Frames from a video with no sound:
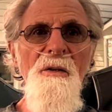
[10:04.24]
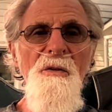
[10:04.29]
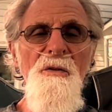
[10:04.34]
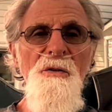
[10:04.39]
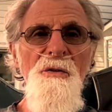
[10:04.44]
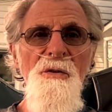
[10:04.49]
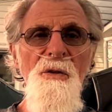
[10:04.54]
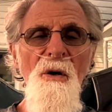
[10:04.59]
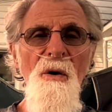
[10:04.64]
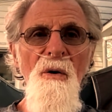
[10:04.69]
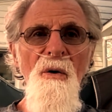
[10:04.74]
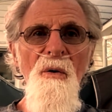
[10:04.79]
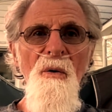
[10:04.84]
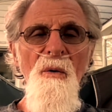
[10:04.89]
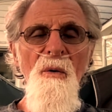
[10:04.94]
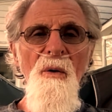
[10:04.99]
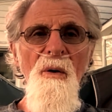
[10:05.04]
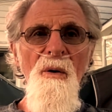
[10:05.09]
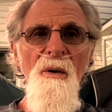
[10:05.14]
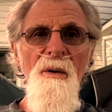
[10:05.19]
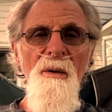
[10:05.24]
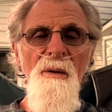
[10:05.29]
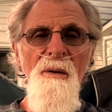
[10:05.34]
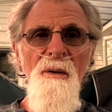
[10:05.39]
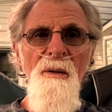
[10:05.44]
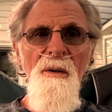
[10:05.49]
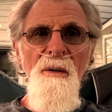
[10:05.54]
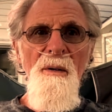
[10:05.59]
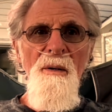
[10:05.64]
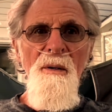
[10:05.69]
so
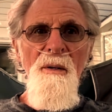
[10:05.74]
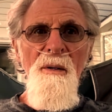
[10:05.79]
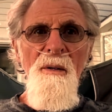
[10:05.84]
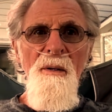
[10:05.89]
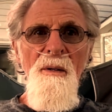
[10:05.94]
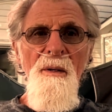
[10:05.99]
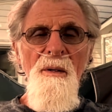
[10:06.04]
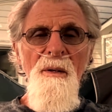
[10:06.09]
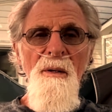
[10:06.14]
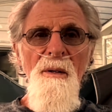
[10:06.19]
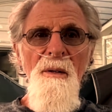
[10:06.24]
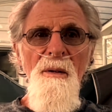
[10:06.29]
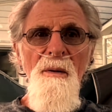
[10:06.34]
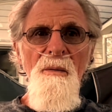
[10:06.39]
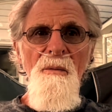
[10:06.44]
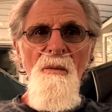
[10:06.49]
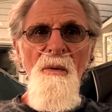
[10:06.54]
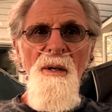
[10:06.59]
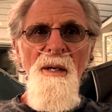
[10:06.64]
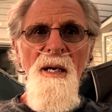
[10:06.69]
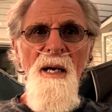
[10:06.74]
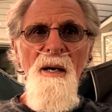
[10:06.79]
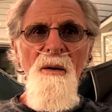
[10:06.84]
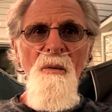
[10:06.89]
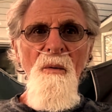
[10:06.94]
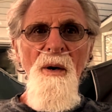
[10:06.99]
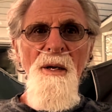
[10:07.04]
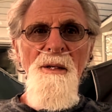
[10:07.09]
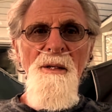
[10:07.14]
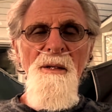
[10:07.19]
when I
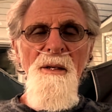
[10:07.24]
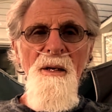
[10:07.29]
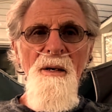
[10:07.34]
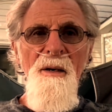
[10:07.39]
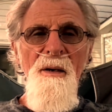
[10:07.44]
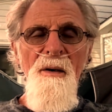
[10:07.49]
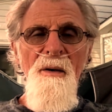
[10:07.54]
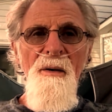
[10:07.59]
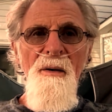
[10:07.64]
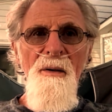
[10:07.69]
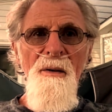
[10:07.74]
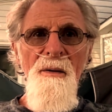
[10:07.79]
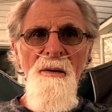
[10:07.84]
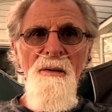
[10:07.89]
went there,